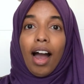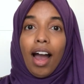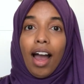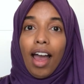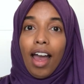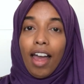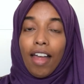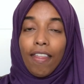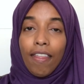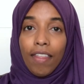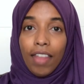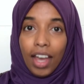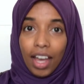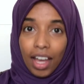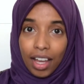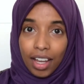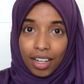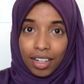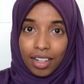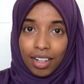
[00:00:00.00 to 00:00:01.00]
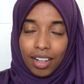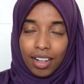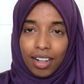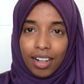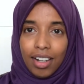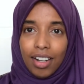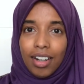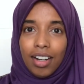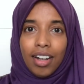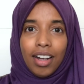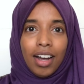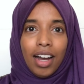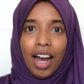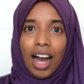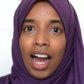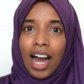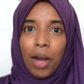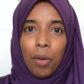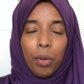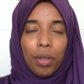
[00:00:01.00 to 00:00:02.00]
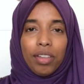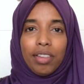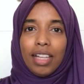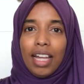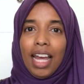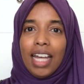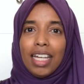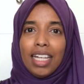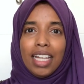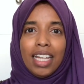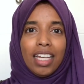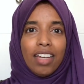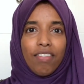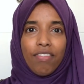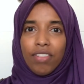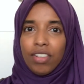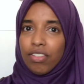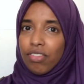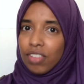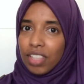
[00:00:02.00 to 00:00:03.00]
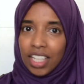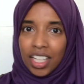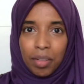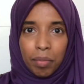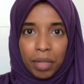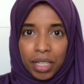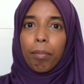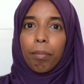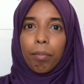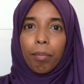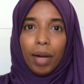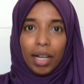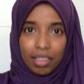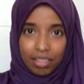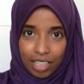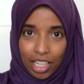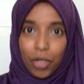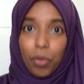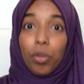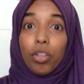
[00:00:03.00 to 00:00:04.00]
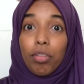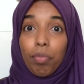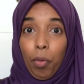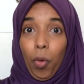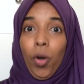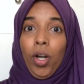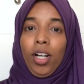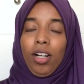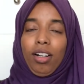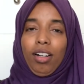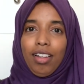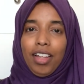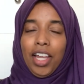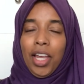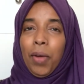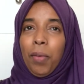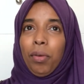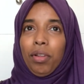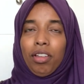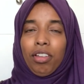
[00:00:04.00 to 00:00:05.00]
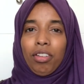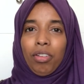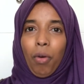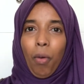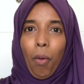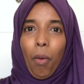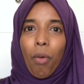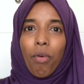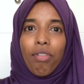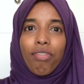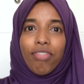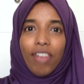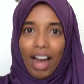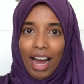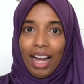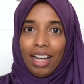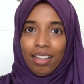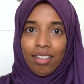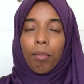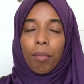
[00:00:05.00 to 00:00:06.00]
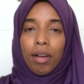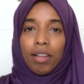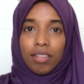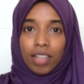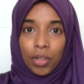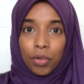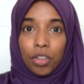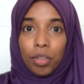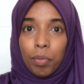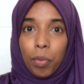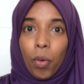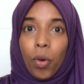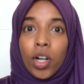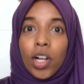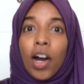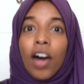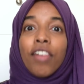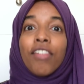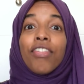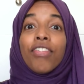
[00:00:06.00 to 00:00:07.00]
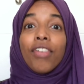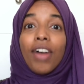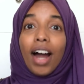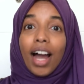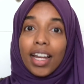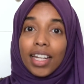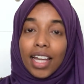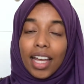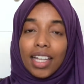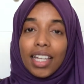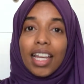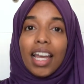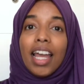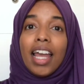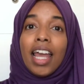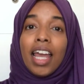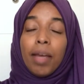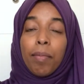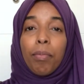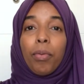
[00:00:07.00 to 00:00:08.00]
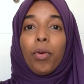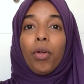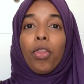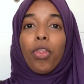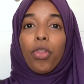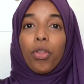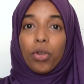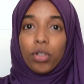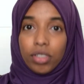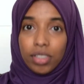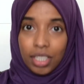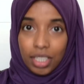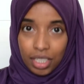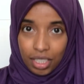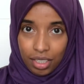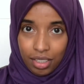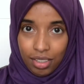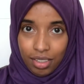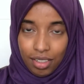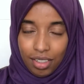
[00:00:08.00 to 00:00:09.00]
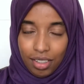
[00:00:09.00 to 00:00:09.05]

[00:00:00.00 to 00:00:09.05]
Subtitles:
and then I would say in 15 minutes, my son was born. It was so fast. My son was born on Friday, April 13,